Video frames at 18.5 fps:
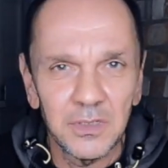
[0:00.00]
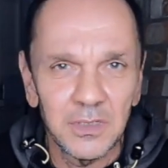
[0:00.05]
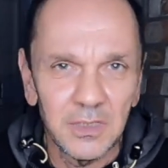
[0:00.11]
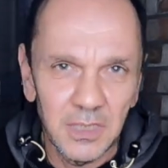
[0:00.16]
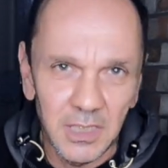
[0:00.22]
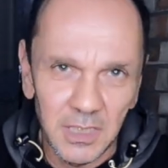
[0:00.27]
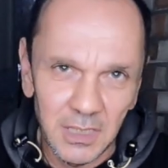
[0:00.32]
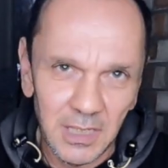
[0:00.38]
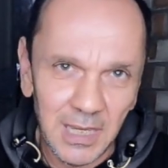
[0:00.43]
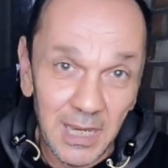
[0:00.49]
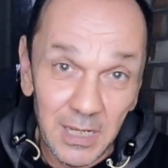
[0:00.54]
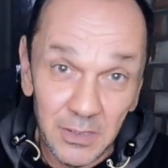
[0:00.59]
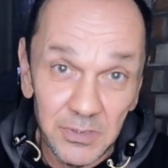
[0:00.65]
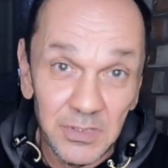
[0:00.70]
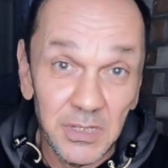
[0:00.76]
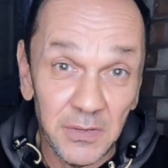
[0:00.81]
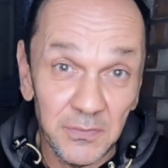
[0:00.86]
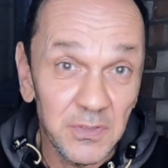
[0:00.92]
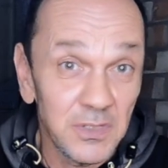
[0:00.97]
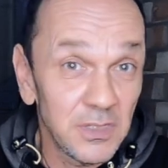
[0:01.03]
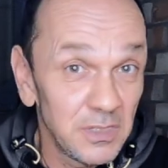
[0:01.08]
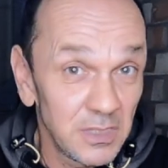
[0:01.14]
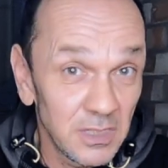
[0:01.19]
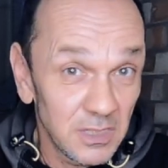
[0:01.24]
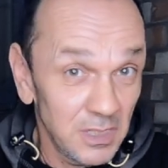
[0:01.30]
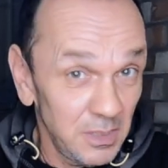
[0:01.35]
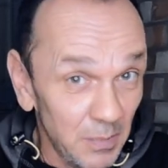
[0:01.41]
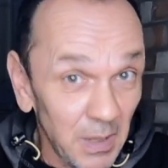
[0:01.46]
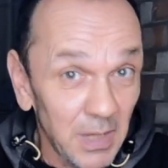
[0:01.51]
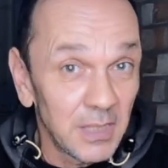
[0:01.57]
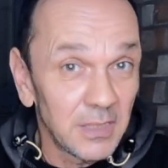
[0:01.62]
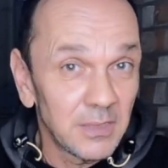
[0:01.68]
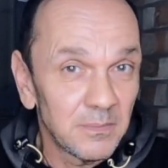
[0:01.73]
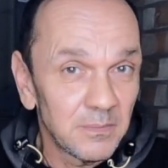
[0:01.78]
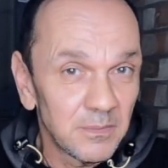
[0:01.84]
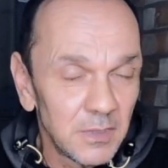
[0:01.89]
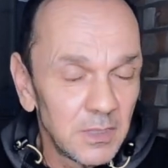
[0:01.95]
that calorie deficit is actually
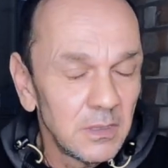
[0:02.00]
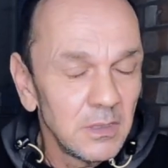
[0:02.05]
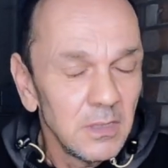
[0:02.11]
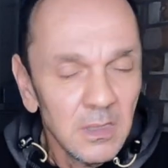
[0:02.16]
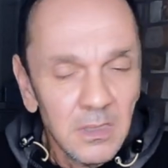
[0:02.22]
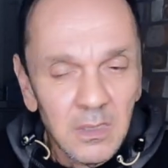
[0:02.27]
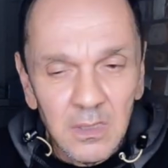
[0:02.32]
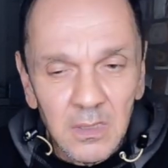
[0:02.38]
bad, yeah?